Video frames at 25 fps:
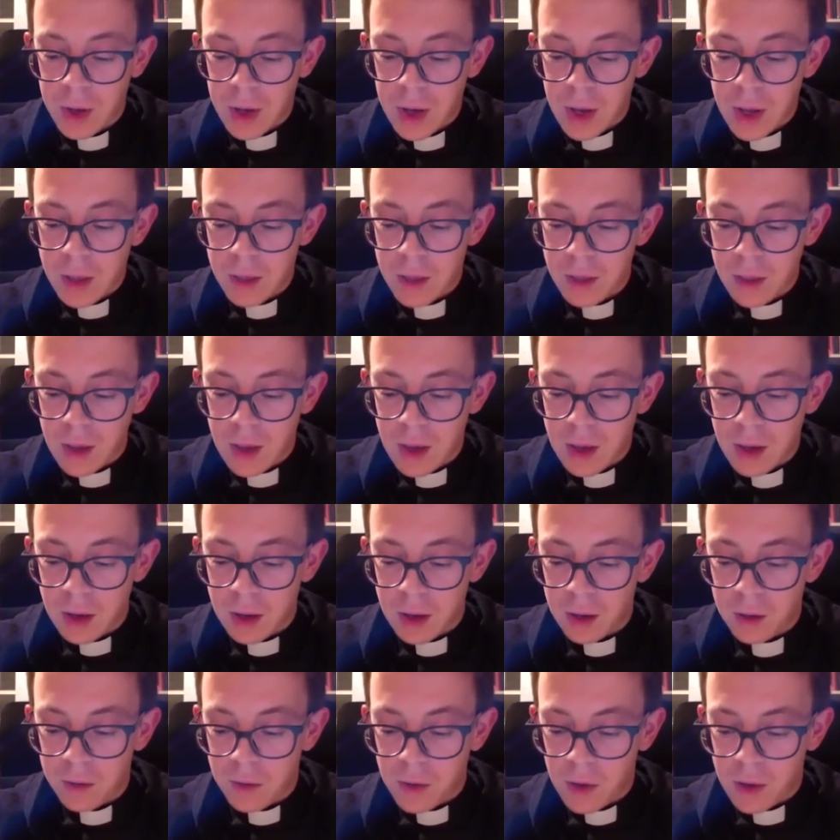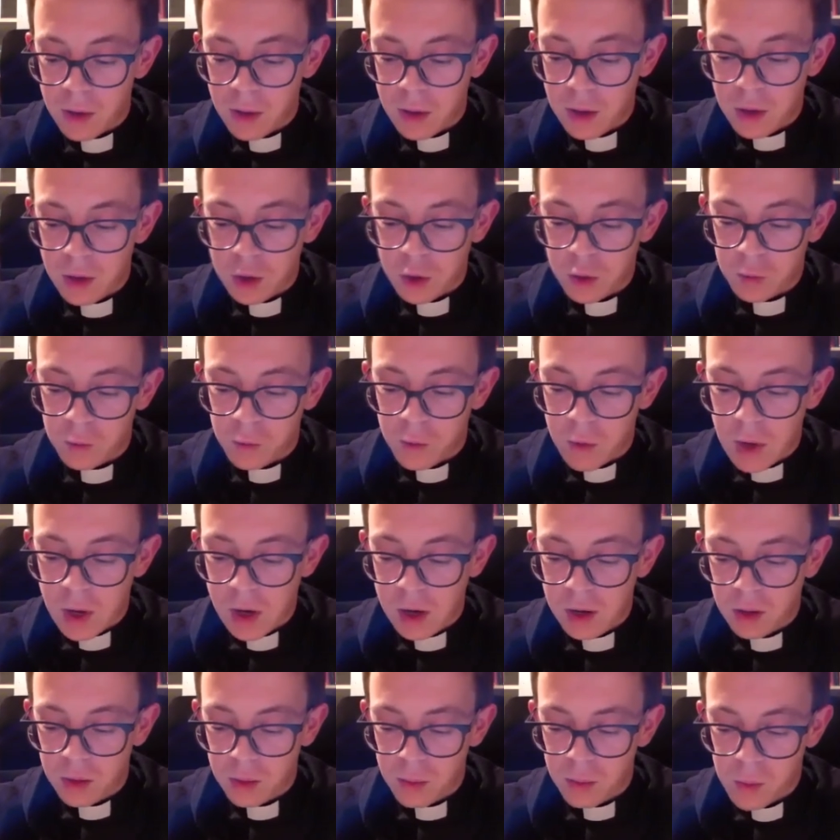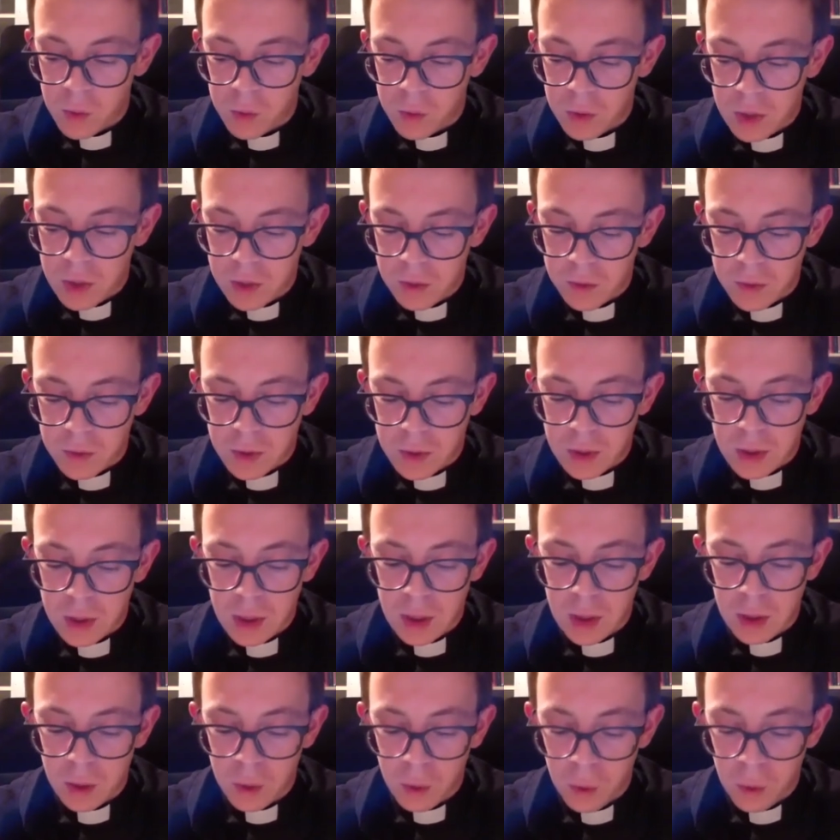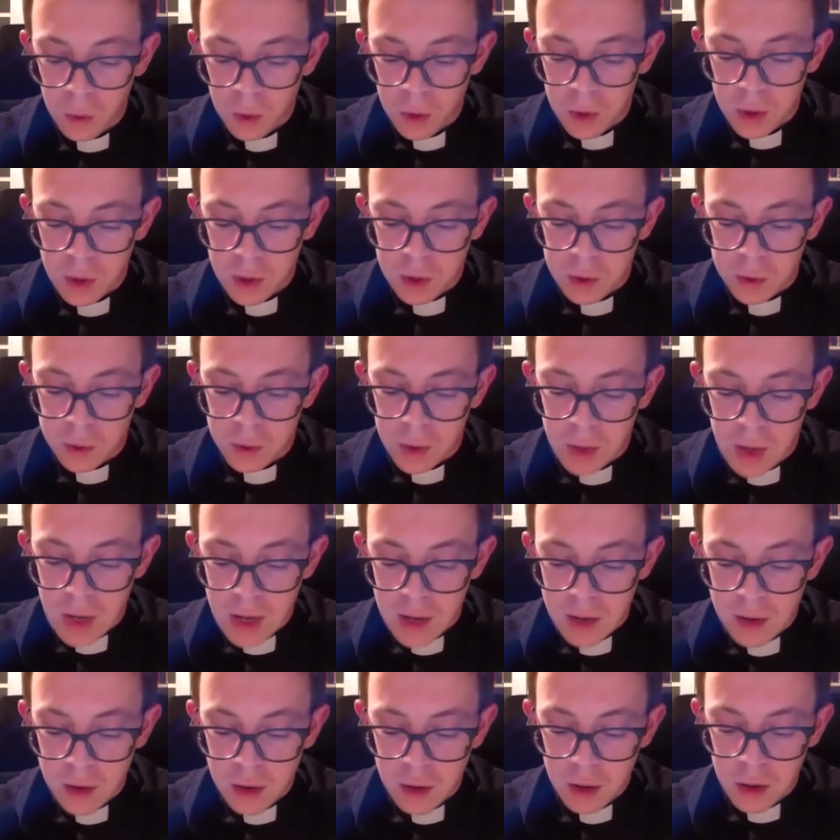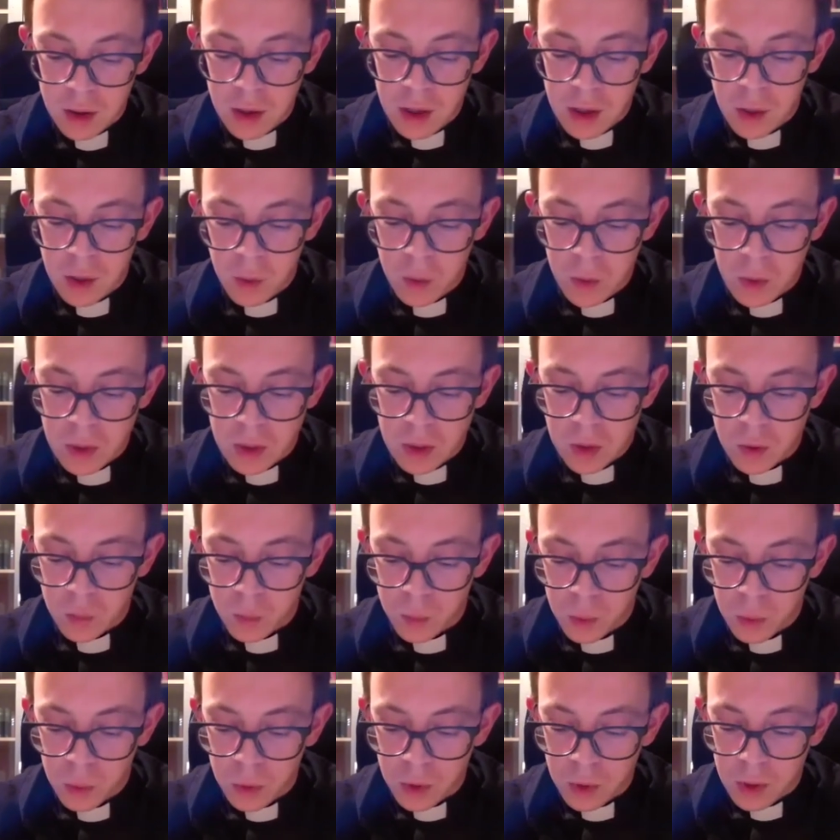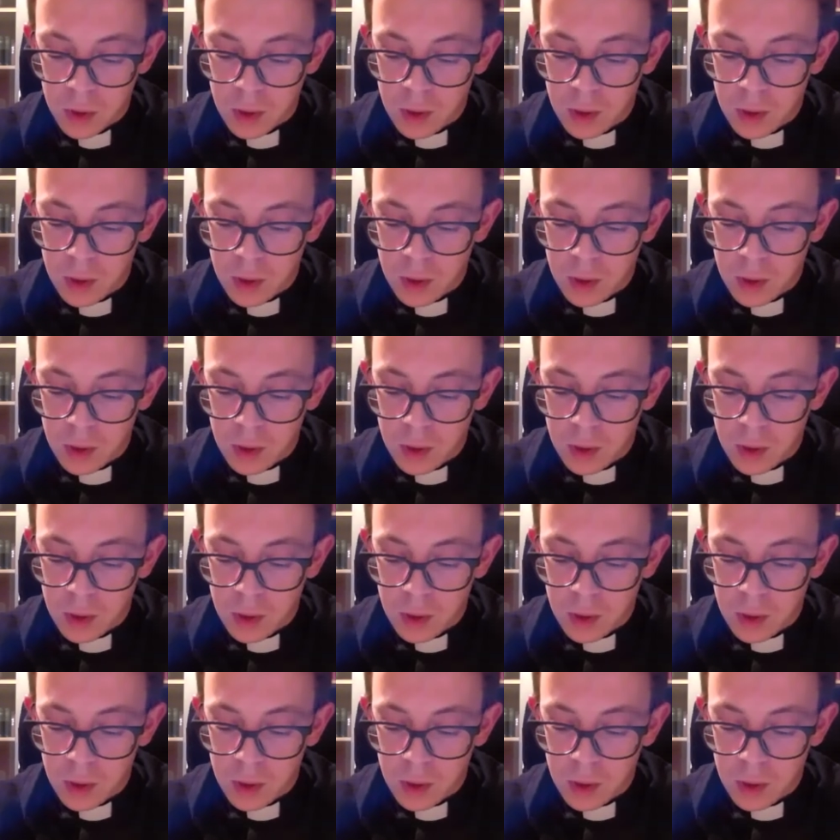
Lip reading: and take advantage of violent motives in order to gather and win support